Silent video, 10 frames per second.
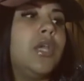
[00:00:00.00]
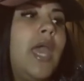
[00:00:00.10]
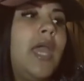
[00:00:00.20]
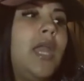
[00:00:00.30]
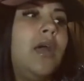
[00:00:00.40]

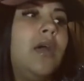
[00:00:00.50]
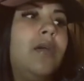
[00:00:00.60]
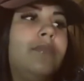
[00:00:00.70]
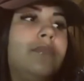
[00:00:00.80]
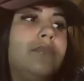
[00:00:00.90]

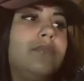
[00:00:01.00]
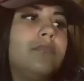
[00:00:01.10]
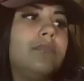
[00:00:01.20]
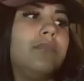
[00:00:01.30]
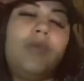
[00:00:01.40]
and
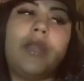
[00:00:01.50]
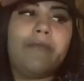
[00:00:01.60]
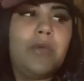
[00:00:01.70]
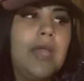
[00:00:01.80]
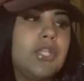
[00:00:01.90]
whatever,
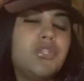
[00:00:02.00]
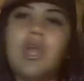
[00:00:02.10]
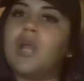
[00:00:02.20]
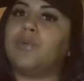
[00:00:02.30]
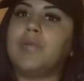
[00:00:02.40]
we got
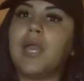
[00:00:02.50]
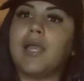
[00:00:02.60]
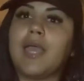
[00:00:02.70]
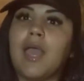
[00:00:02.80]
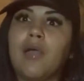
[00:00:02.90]
drunk, we
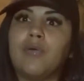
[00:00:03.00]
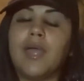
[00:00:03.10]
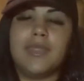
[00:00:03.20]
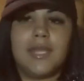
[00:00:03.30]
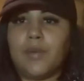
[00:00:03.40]
hung out,
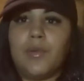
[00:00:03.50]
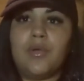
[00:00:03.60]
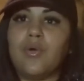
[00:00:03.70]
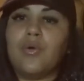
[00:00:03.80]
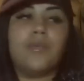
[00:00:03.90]
and then I went
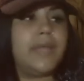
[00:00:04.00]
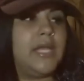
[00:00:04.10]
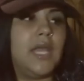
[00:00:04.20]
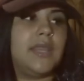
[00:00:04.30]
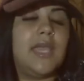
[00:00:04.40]
home like
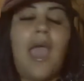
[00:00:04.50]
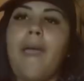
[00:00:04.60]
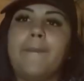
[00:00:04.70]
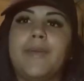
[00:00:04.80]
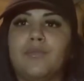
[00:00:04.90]
nothing
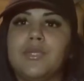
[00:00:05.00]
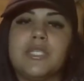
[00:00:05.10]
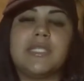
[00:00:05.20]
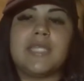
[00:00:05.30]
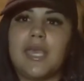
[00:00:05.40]
happened. We
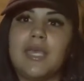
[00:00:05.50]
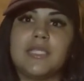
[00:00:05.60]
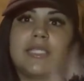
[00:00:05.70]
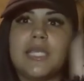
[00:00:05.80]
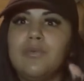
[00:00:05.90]
just
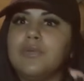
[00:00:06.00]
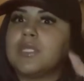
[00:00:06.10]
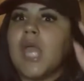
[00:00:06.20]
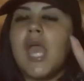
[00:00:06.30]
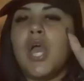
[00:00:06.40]
kissed. He was,
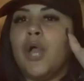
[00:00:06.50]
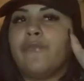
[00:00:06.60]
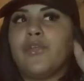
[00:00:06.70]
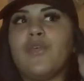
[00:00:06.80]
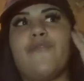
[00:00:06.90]

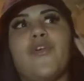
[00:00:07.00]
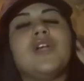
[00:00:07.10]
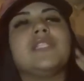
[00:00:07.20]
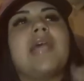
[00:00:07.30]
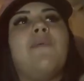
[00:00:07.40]
for the
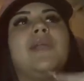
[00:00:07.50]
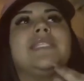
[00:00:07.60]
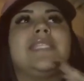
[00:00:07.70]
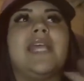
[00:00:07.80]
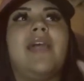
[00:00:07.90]
first, I want
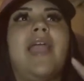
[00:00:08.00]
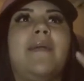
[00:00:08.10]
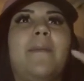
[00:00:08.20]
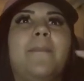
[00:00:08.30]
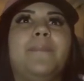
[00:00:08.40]
to say like